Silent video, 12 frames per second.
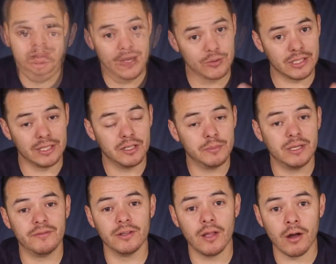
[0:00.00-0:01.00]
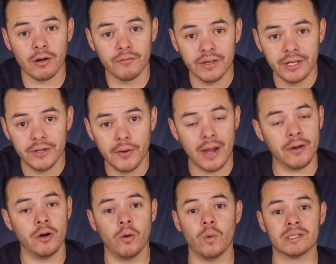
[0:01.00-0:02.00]
That was a little bit of a longer video. I
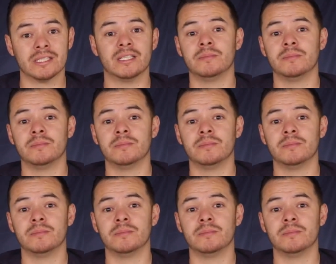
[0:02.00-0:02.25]
know it wasn't